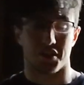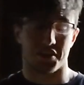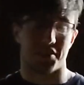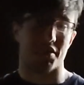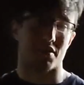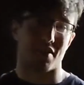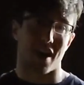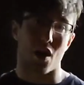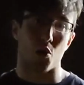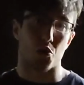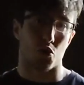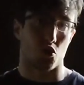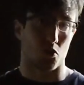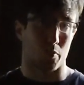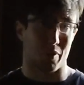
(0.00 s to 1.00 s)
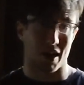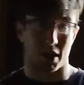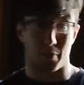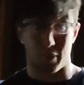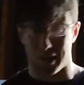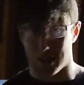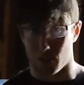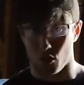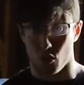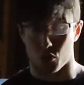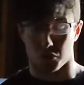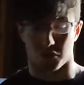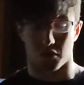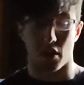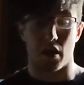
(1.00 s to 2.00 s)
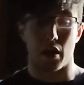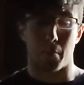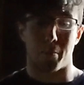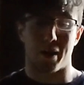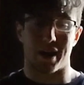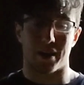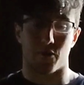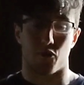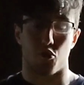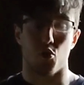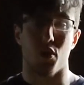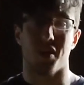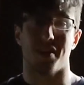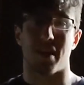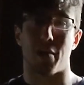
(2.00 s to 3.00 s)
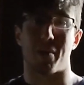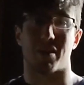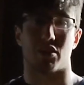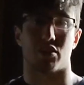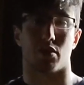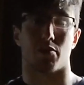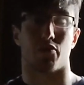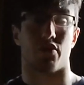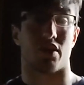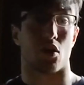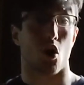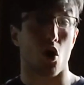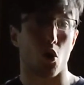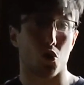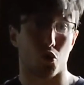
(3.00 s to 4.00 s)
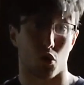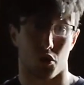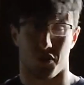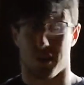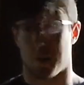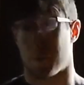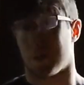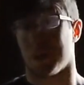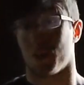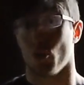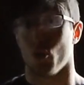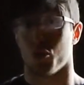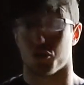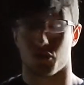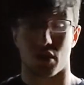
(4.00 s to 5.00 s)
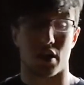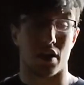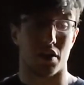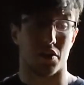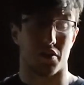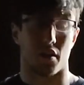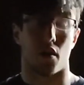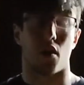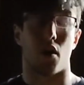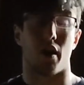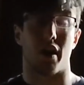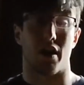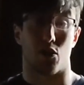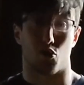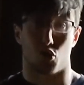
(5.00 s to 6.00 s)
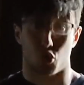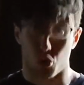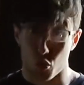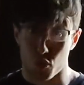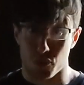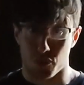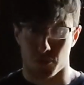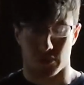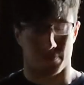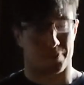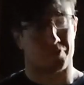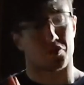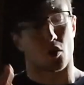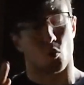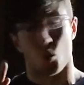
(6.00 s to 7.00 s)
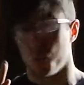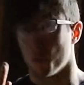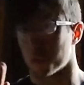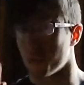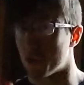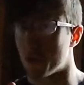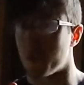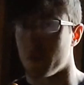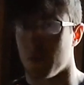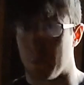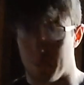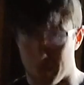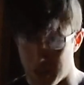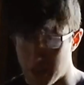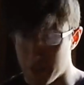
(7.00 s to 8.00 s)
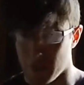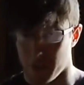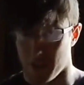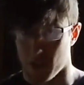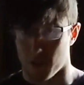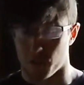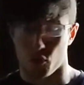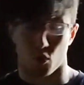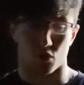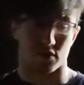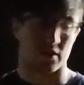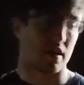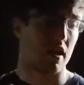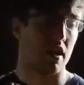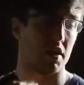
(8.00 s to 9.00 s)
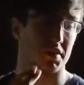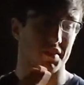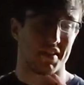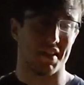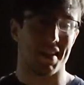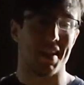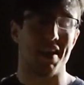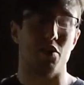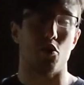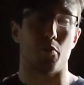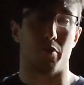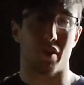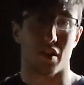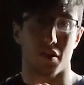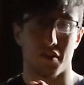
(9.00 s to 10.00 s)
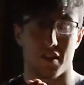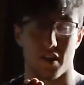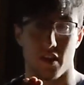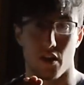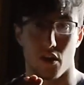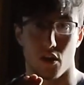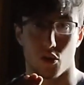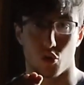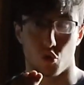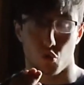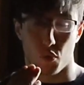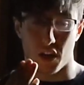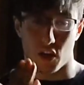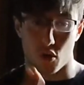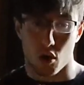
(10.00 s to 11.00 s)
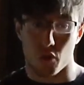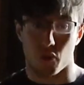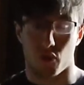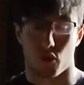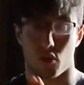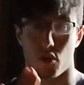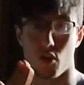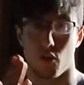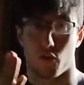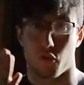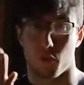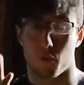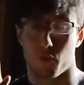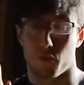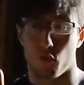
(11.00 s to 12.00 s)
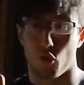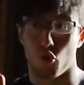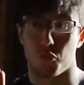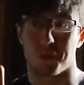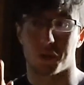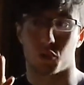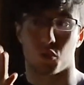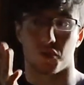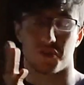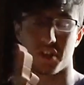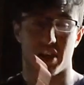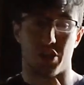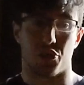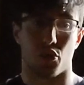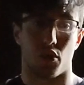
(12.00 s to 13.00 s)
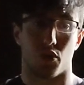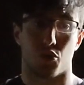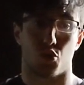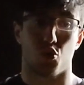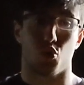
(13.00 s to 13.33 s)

This is how you combat plateaus, by viewing them as something other than plateaus. They are, in truth, when we're talking about bodybuilding, of course, the inability to recover from a volume that was either